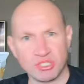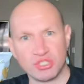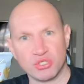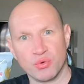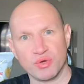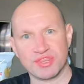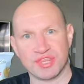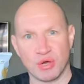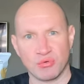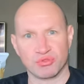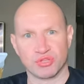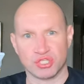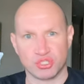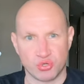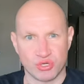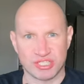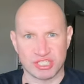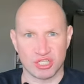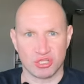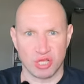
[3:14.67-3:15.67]
do without the
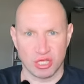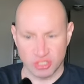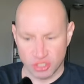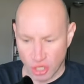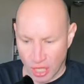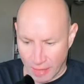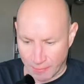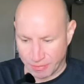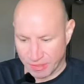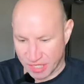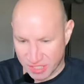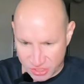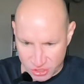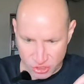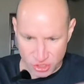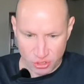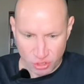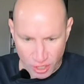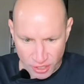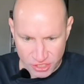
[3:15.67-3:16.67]
drizzle on top because
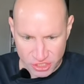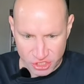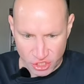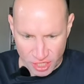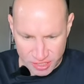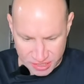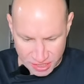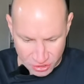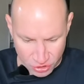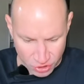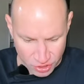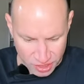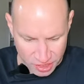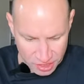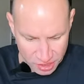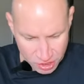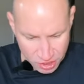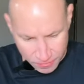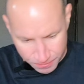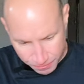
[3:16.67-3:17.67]
there's a lot of sauce
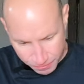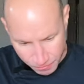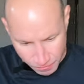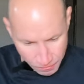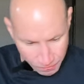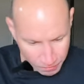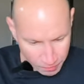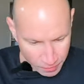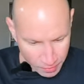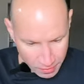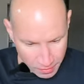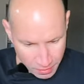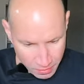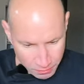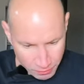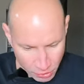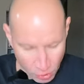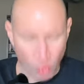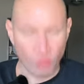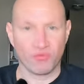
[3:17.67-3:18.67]
underneath.
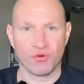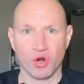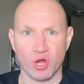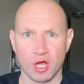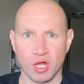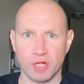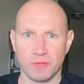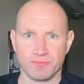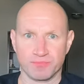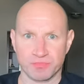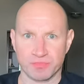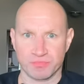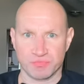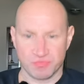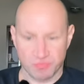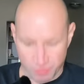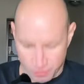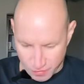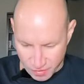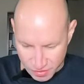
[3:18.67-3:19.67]
But overall,
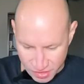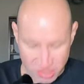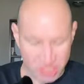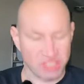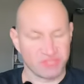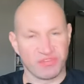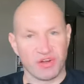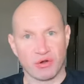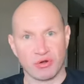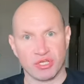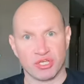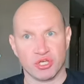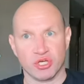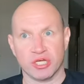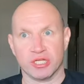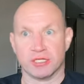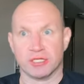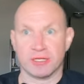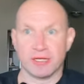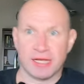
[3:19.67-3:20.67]
this is very
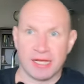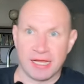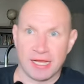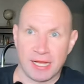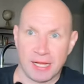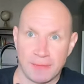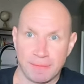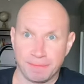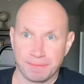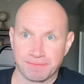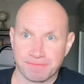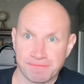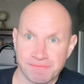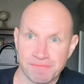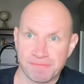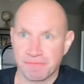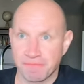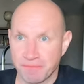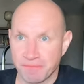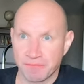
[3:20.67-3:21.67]
good. Um,
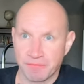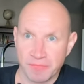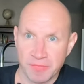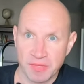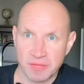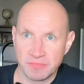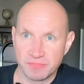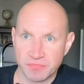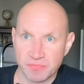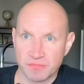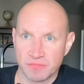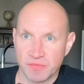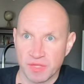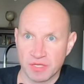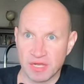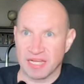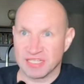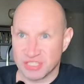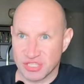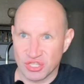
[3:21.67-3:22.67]

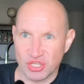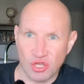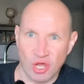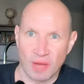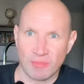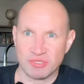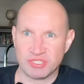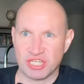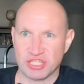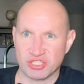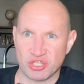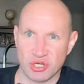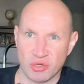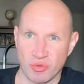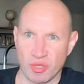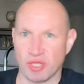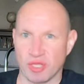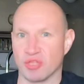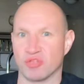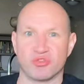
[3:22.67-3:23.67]
guys in the comments yesterday were
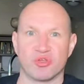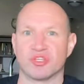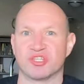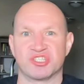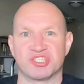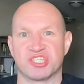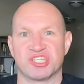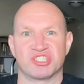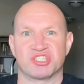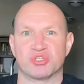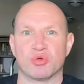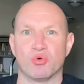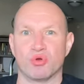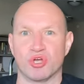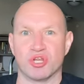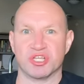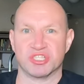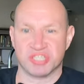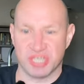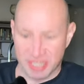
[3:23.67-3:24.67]
like, oh, this thing's so
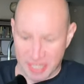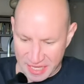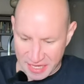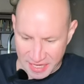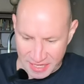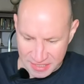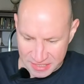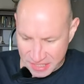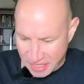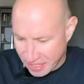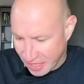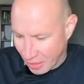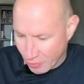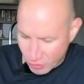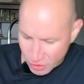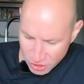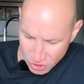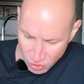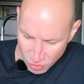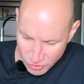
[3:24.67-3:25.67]
good. It's like 8 out of 10. I
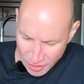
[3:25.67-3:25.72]
wouldn't go